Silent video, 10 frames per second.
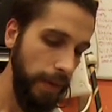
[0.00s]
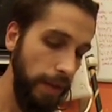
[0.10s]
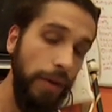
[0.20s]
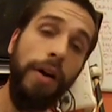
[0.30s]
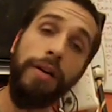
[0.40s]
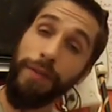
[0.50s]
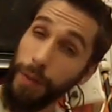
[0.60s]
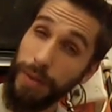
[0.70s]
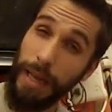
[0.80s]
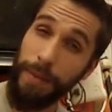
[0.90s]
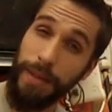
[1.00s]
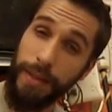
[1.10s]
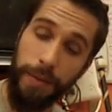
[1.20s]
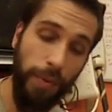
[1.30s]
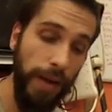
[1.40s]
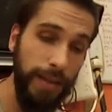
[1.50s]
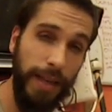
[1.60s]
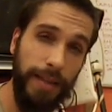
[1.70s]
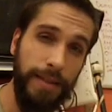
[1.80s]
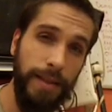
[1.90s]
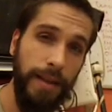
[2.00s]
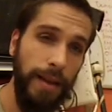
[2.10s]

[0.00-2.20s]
there are a few steps to this process.